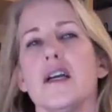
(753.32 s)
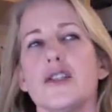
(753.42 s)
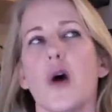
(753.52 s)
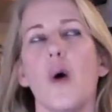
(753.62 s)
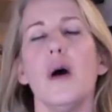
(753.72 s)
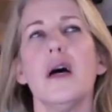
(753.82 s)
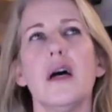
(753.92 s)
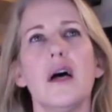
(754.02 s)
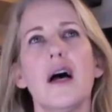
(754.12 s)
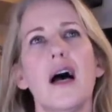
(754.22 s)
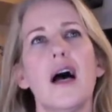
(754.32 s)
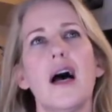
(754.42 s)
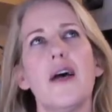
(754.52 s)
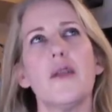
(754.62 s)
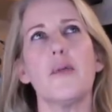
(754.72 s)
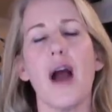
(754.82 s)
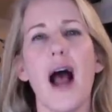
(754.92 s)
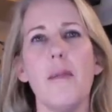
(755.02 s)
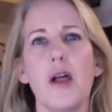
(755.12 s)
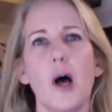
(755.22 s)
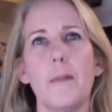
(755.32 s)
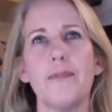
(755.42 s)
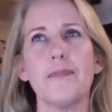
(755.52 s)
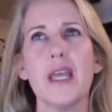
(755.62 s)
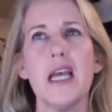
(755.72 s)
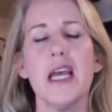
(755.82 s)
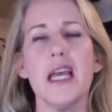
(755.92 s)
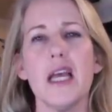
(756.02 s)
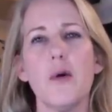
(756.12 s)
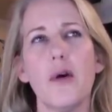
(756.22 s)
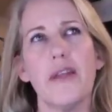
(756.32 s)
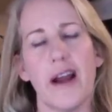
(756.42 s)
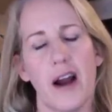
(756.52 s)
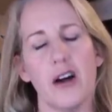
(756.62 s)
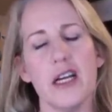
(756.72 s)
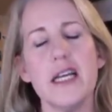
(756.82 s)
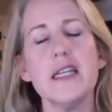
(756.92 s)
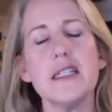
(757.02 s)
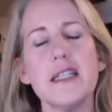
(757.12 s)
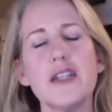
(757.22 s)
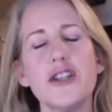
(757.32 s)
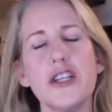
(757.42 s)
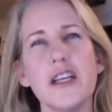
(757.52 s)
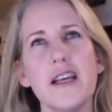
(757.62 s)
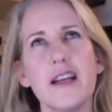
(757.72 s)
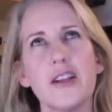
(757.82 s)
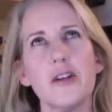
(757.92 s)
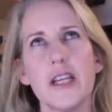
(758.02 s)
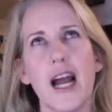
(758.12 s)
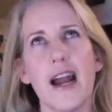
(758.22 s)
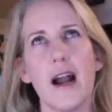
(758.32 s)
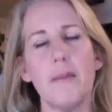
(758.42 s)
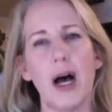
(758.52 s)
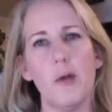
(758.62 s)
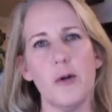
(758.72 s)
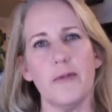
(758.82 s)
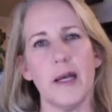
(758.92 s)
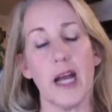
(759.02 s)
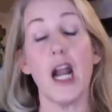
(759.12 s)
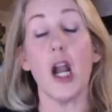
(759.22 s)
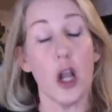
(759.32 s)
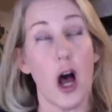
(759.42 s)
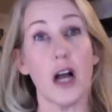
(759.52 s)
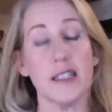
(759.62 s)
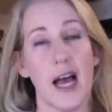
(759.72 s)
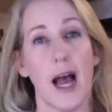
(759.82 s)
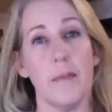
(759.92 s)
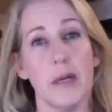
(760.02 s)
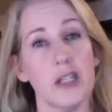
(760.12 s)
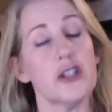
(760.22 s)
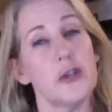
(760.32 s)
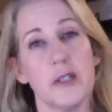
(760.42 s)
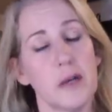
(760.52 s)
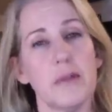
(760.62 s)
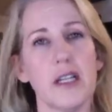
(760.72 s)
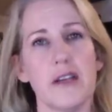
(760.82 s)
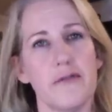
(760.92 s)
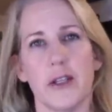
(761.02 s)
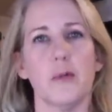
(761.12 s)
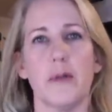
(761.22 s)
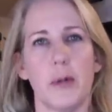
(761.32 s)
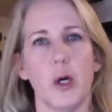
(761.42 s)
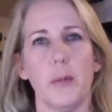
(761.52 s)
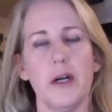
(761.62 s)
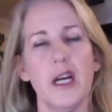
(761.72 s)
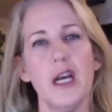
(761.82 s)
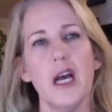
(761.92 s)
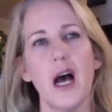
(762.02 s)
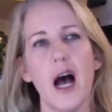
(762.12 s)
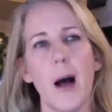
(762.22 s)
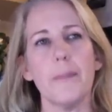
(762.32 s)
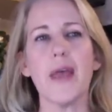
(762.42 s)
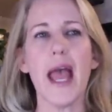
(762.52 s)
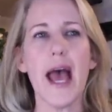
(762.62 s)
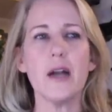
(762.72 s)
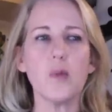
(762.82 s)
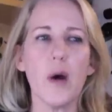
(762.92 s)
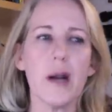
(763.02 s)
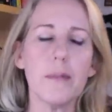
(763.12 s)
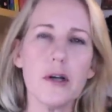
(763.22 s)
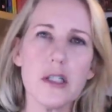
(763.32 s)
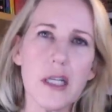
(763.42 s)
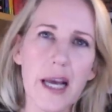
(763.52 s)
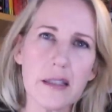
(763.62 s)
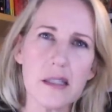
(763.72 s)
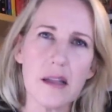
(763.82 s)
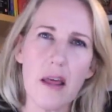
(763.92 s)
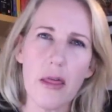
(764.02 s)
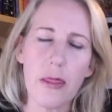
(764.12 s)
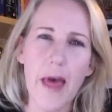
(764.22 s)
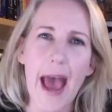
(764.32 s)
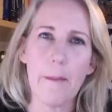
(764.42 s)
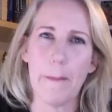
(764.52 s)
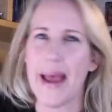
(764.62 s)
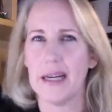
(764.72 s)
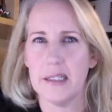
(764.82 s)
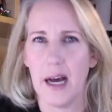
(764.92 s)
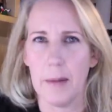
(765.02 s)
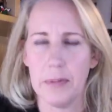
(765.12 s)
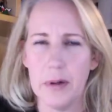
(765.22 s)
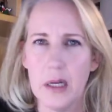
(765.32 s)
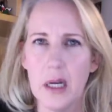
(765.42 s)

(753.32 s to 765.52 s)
So the problem there is that she had clearly not had a bowel movement in a long time because she was completely filled with poop. And when a person gets that backed up,